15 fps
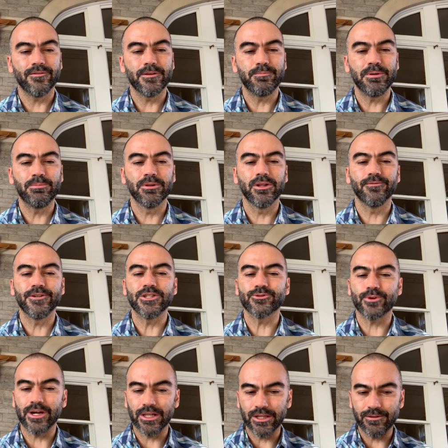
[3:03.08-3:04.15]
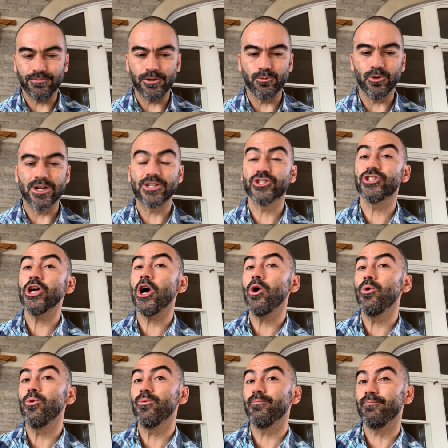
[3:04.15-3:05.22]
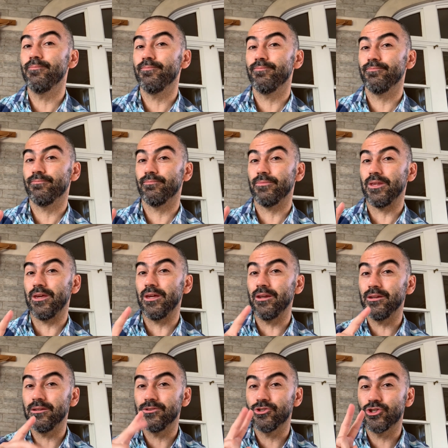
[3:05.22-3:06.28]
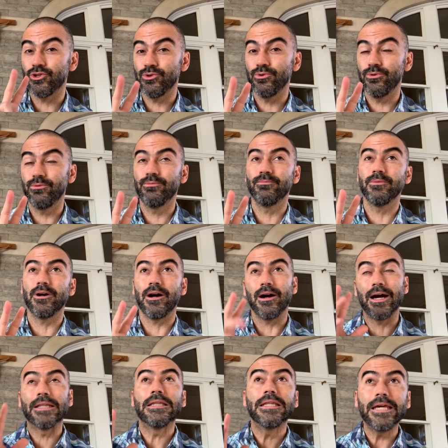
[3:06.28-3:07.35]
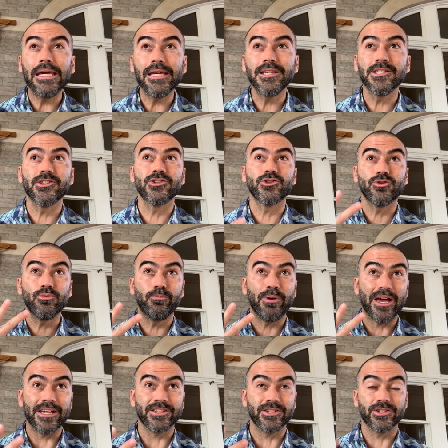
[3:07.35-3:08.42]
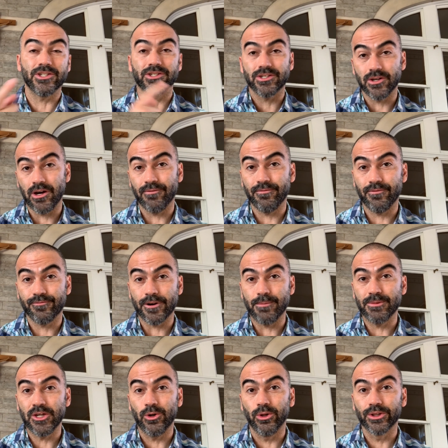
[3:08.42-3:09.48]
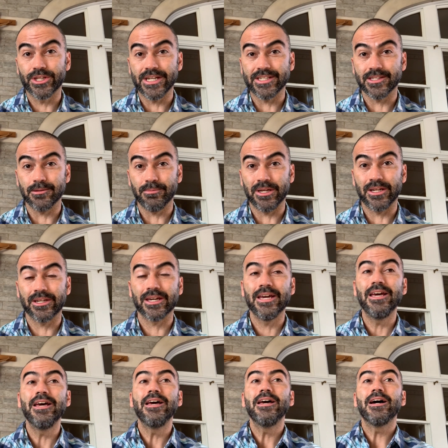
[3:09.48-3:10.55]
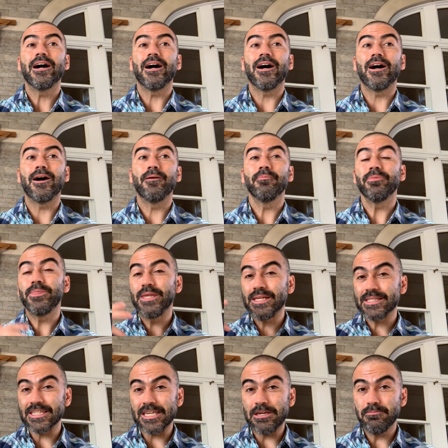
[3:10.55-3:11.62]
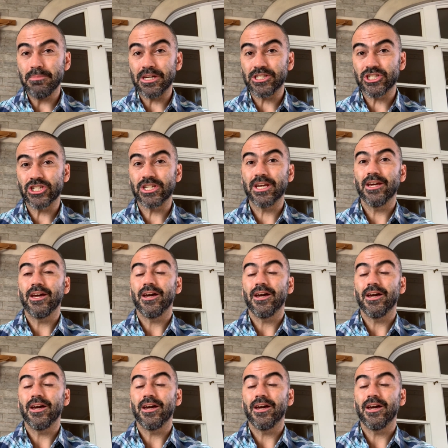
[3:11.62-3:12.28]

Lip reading: the people of Israel, if you want. So in at least two passages from the Old Testament, this image